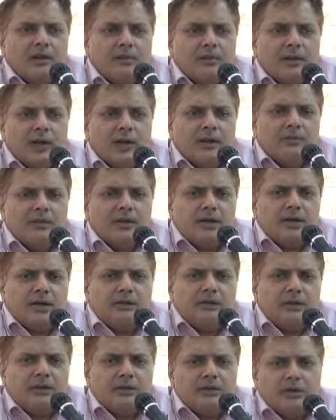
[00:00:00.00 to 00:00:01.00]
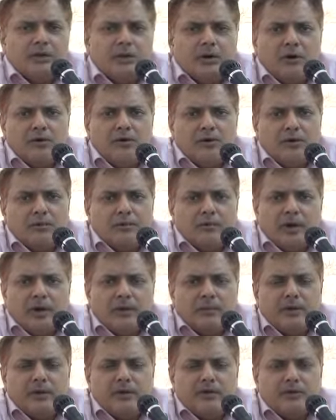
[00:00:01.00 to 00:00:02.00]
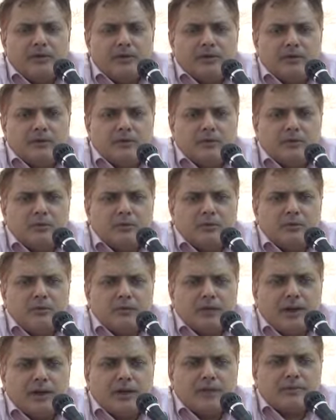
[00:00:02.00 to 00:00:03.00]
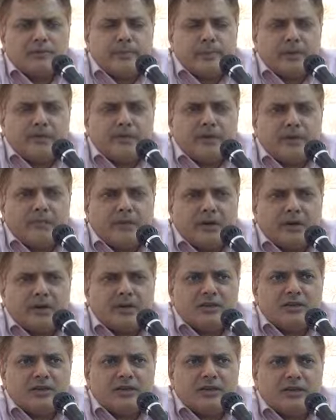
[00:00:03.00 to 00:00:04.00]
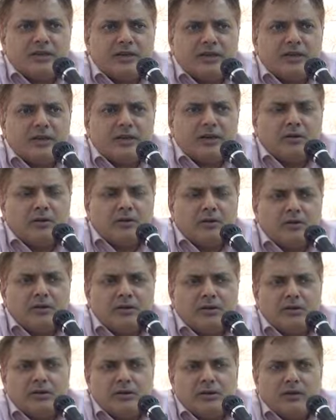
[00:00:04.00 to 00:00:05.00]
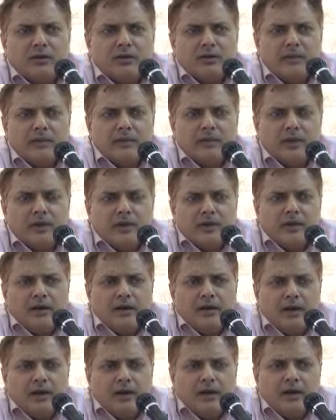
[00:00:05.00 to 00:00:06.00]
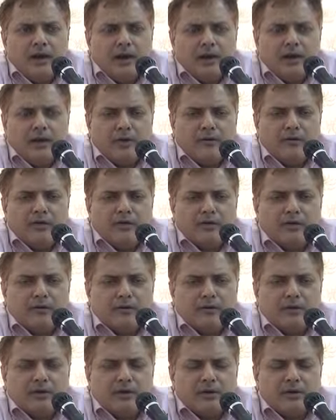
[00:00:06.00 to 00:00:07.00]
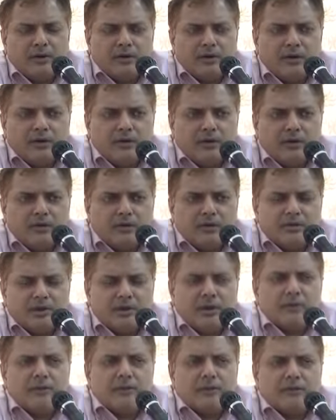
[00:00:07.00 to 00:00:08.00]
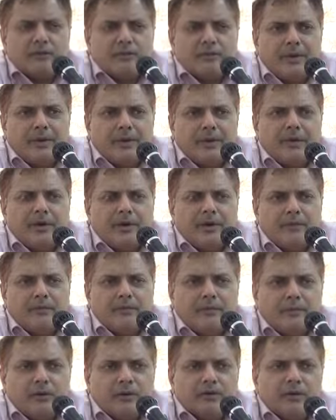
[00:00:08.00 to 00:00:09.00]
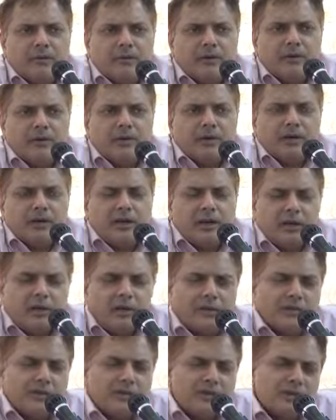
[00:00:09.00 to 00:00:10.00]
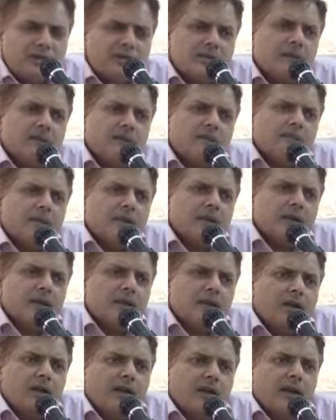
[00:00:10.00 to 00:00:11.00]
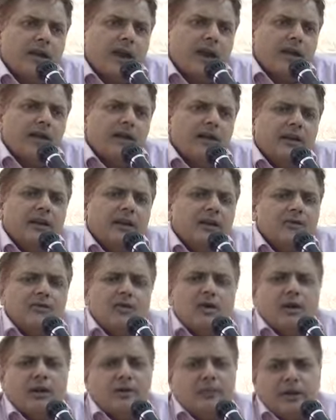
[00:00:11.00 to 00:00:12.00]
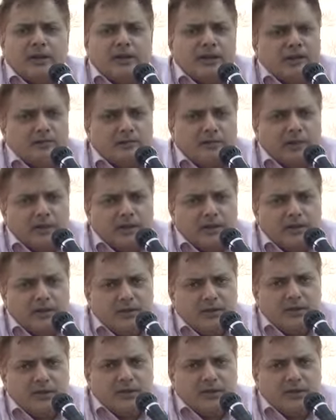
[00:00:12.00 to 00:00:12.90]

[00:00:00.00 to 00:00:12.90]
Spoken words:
The bribes are given to all from Prime Minister to Finance Minister, Finance Secretary, and also the head office of the chairman of the bank and other people at head offices. And he does not repay that money.